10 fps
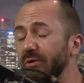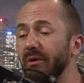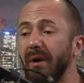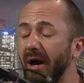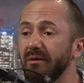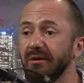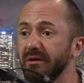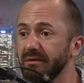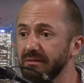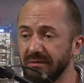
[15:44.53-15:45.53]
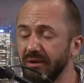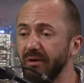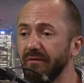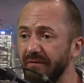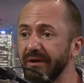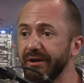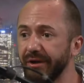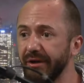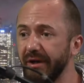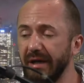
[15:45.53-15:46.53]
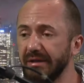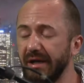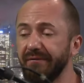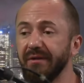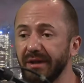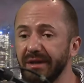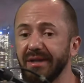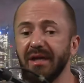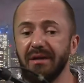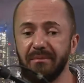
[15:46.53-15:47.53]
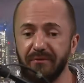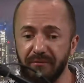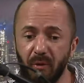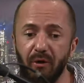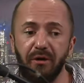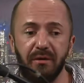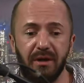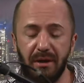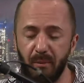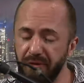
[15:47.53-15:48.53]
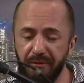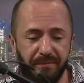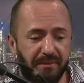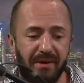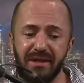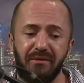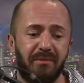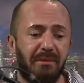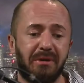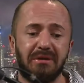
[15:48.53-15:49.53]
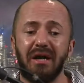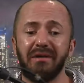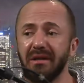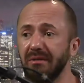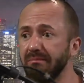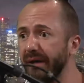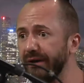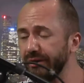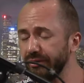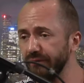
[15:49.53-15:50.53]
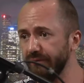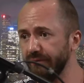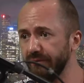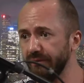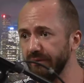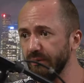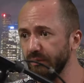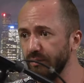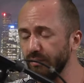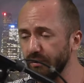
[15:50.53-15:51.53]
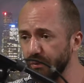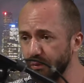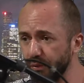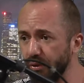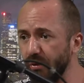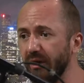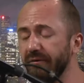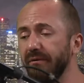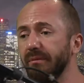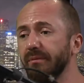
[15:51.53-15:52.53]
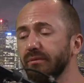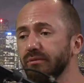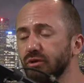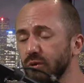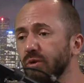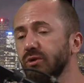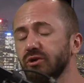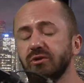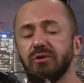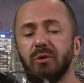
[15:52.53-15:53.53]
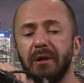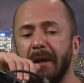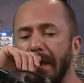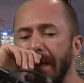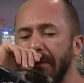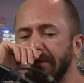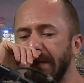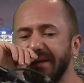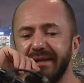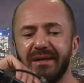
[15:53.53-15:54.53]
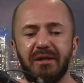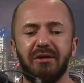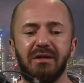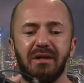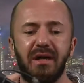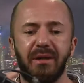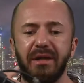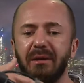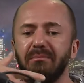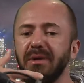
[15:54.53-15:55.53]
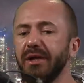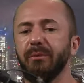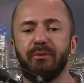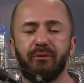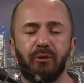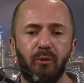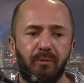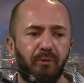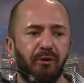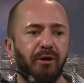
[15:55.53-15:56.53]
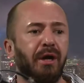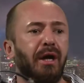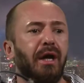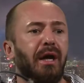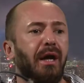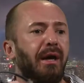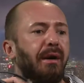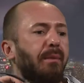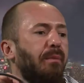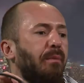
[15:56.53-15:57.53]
a power, figure, and I definitely, like I said before, and I will repeat myself many, many times. I admire you for who you are, for doing what you're doing. Vidal, is there like a meetup group or a